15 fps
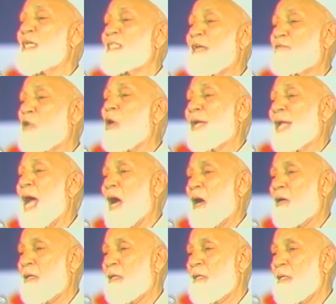years have gone
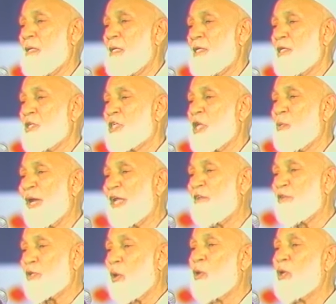now. You're still waiting for the